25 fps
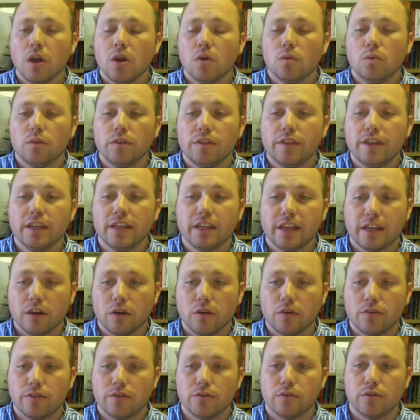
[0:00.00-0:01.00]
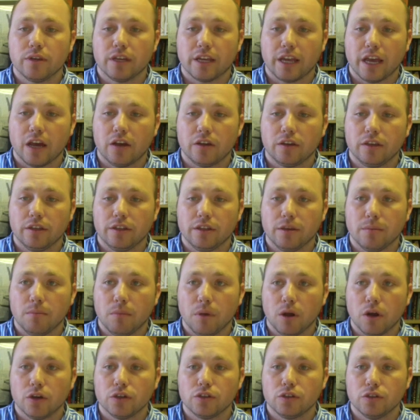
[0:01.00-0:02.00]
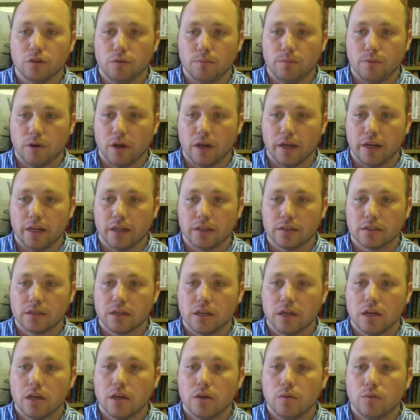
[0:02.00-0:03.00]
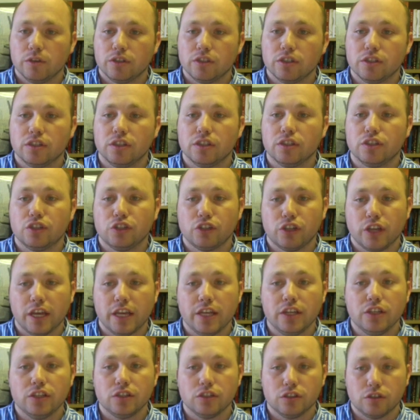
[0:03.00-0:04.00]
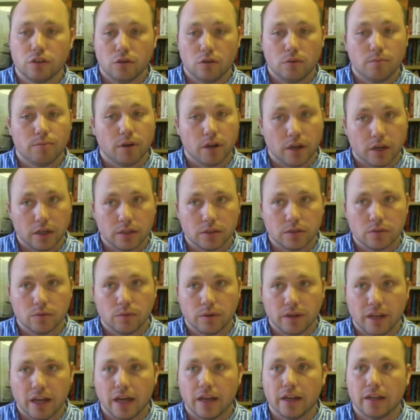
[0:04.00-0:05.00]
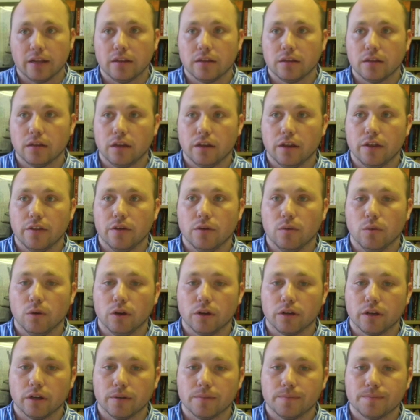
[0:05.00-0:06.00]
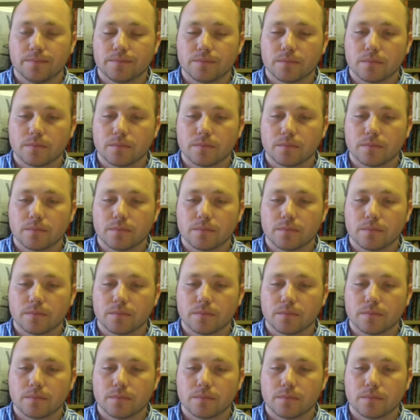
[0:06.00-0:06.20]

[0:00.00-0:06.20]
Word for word: We'll then go through and calculate the marginal product, which is the change in total product when adding another worker.